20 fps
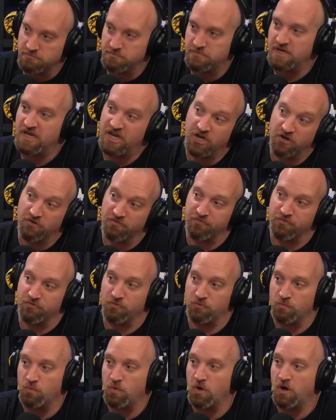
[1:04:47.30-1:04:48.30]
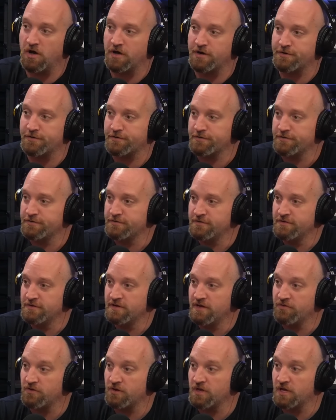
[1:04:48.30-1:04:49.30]
here for the water.
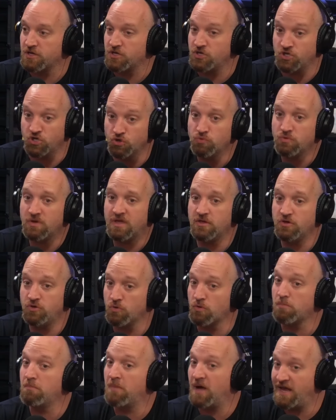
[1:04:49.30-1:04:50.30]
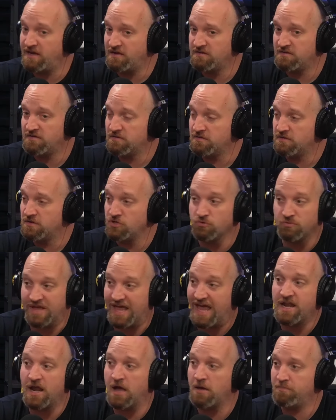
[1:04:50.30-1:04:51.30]
And they're like, you're mic'd. You
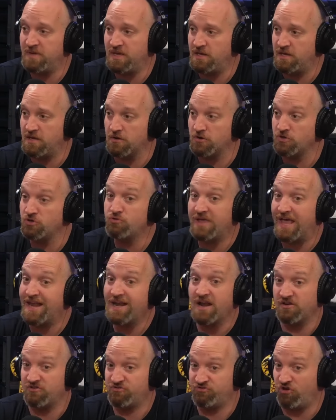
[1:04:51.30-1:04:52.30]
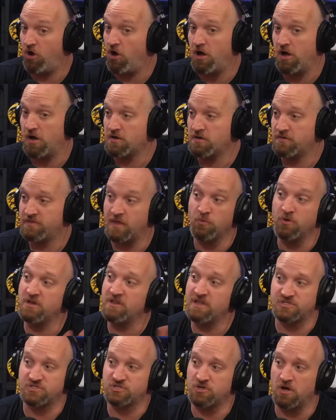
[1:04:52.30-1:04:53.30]
cannot be here. You cannot talk. They wouldn't
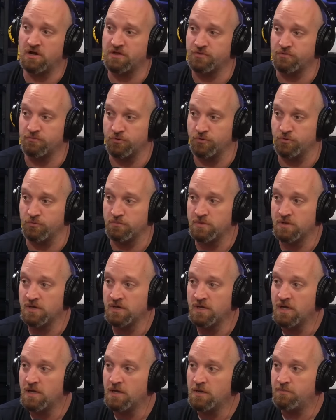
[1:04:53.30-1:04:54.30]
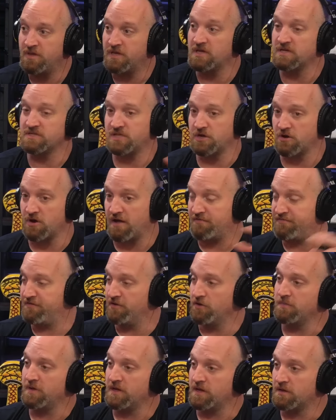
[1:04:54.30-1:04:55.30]
let us talk in the room because they're not
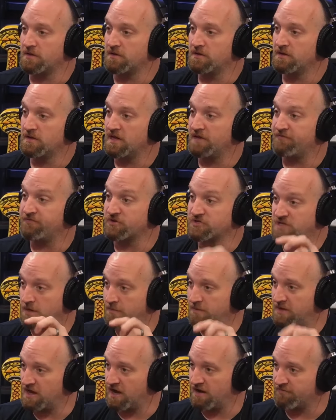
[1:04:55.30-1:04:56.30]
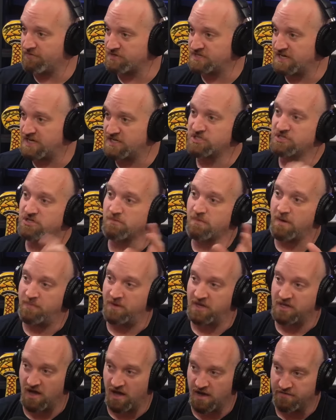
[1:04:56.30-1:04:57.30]
filming. If there's going to be conversation, there might
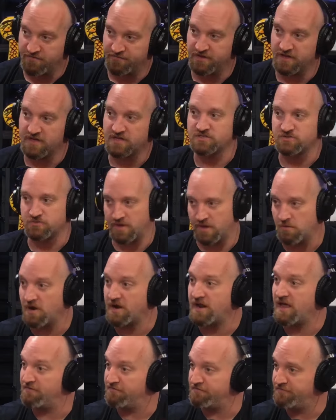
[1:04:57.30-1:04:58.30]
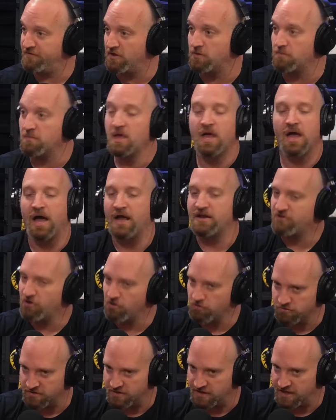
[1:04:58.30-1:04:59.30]
be conflict, so they want to have film. I
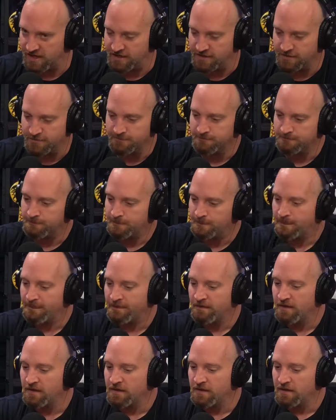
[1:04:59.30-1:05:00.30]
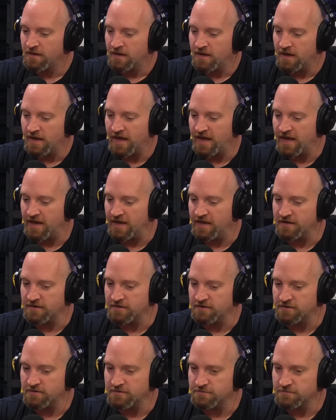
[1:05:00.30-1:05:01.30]
totally get it. And